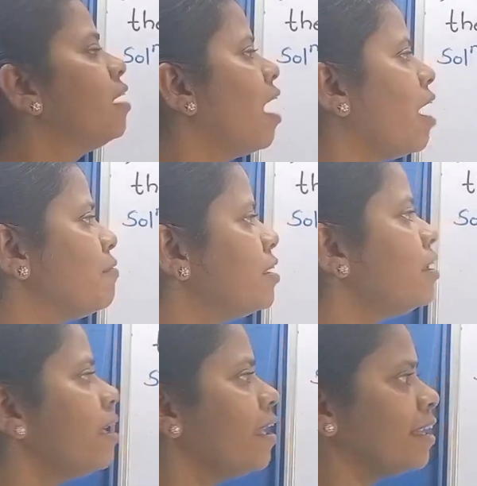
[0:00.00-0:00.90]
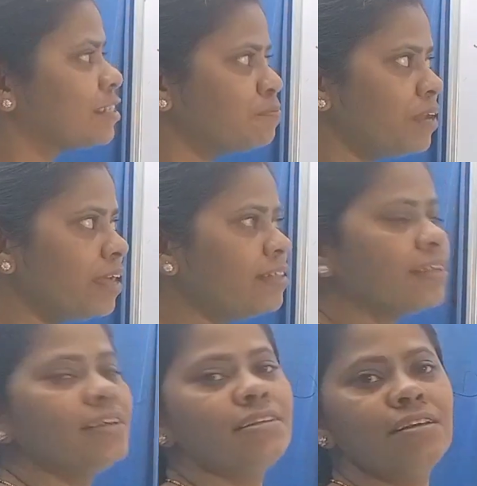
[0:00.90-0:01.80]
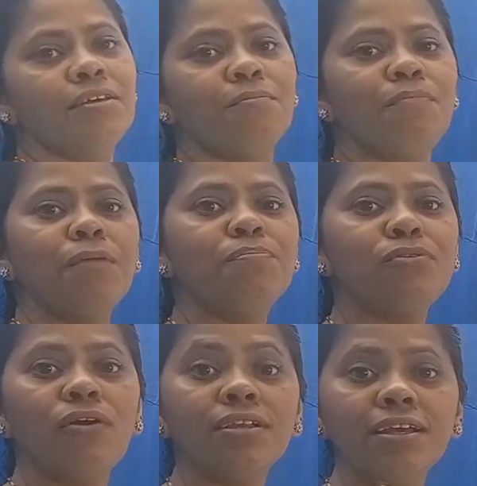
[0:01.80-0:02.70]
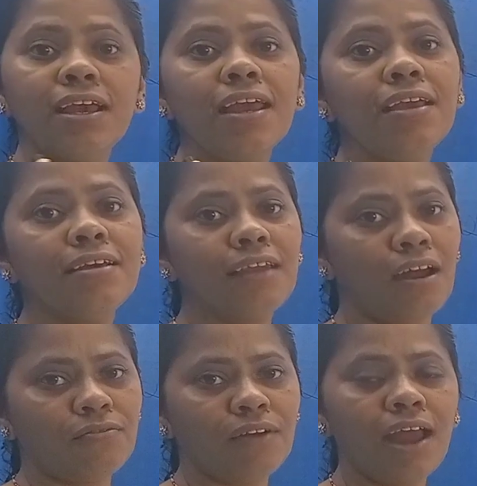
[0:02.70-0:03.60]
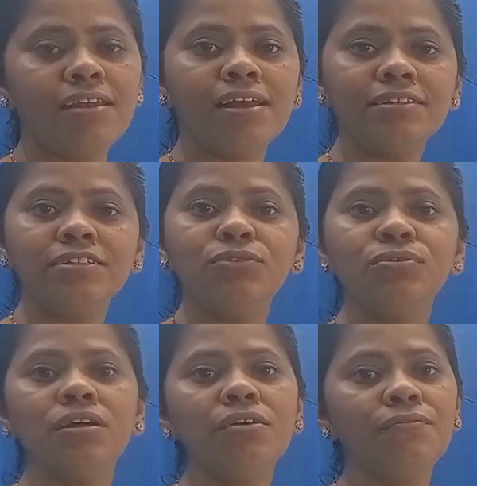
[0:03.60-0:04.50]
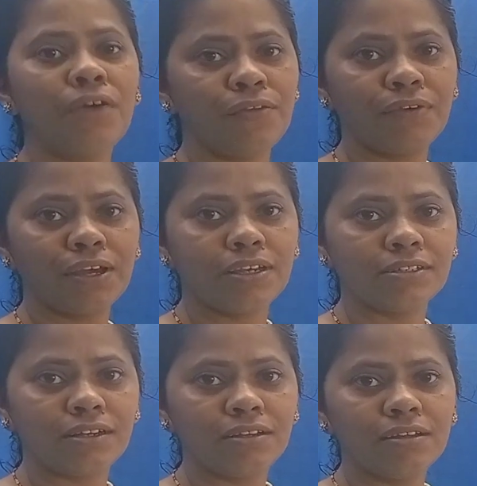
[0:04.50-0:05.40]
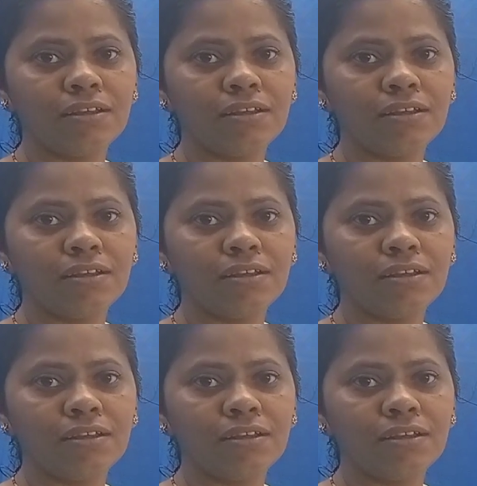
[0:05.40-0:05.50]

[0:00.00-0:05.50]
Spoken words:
I will explain this by plotting a graph, and let us do the verification.